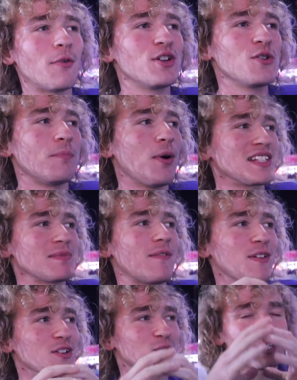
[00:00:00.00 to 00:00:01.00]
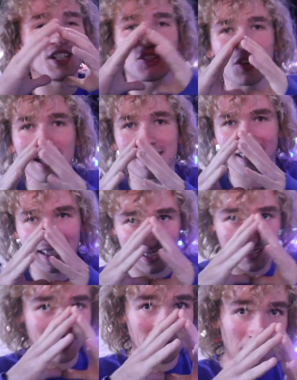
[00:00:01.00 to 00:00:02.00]
I want to do a parts of my videos where she tries
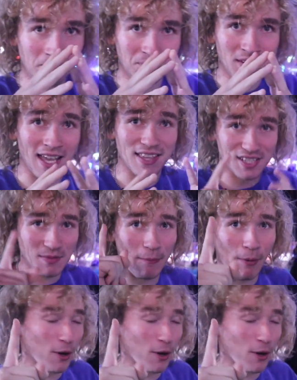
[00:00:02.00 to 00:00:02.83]
things. And this is gonna be